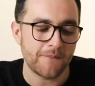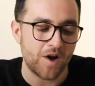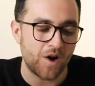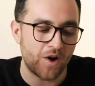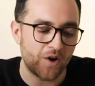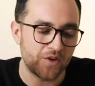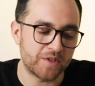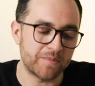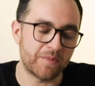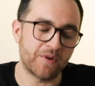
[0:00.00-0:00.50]

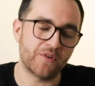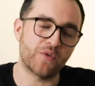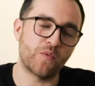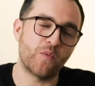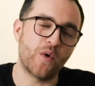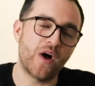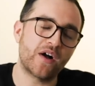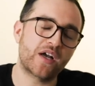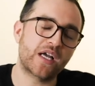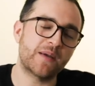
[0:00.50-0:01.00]
all to both
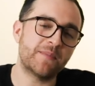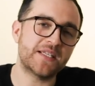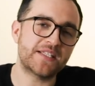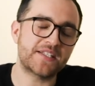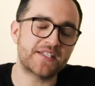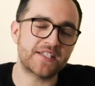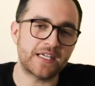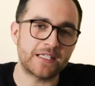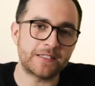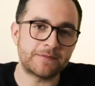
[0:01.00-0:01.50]
welcome his
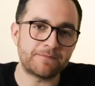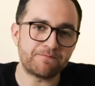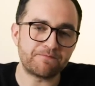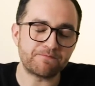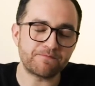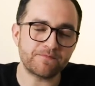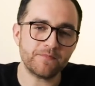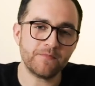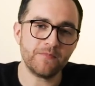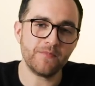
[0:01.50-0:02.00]
son
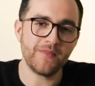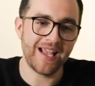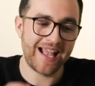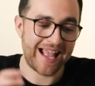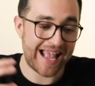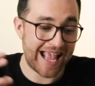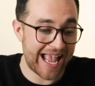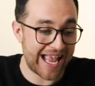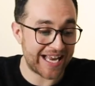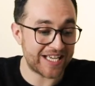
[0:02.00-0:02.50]

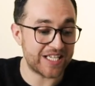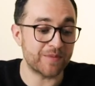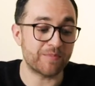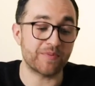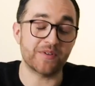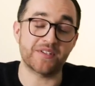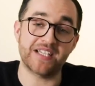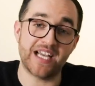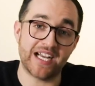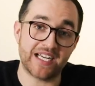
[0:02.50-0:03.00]
and to
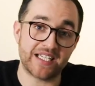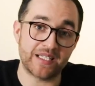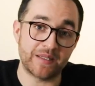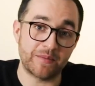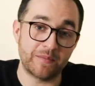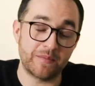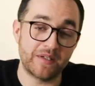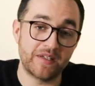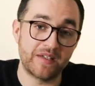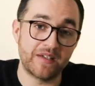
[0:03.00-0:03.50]
protect
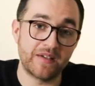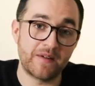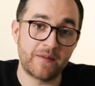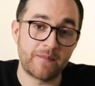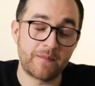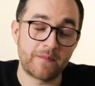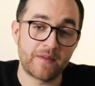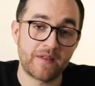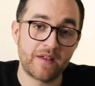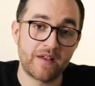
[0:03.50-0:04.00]
him
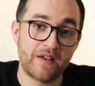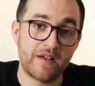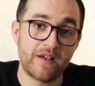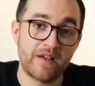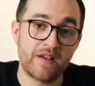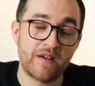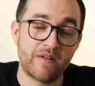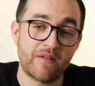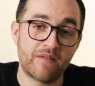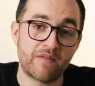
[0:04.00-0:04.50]

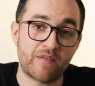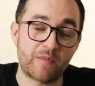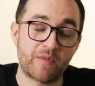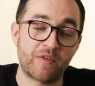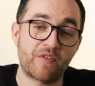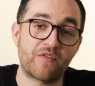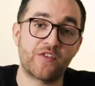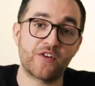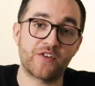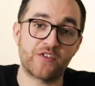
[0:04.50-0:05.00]
from the
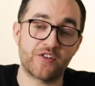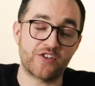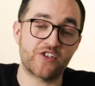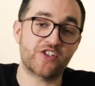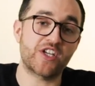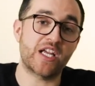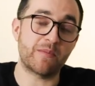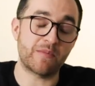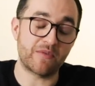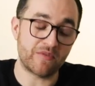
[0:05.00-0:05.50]
further
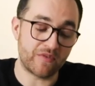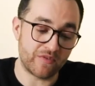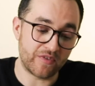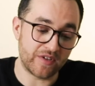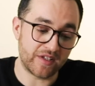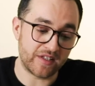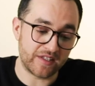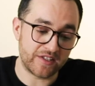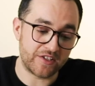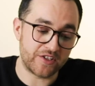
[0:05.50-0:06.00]
shame of the
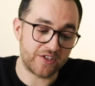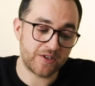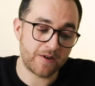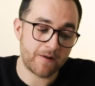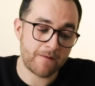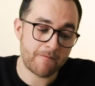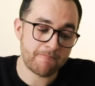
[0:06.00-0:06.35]
village.